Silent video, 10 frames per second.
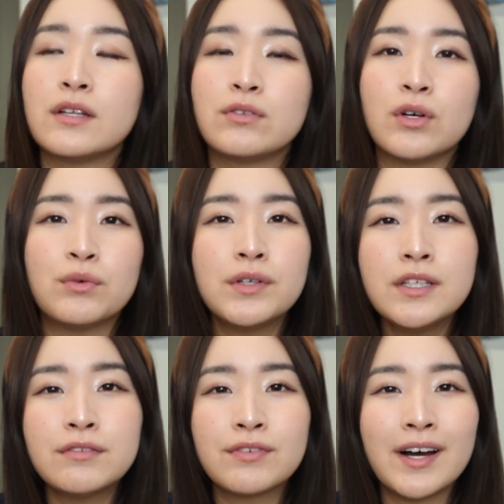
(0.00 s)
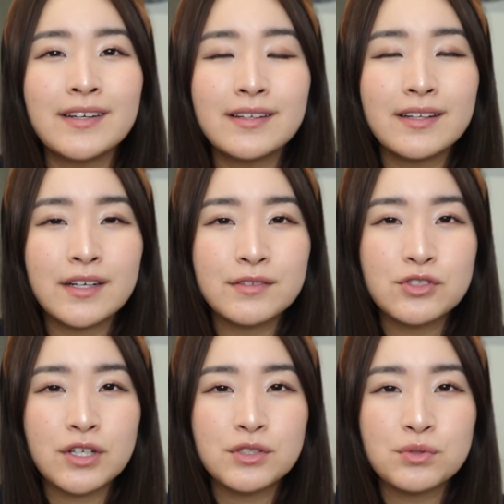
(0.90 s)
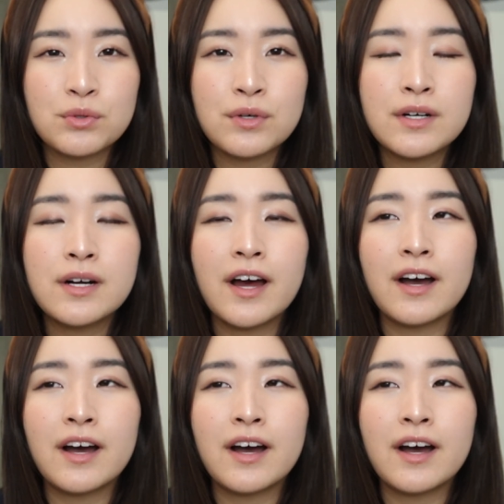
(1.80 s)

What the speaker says: don't really find in a lot of drugstore.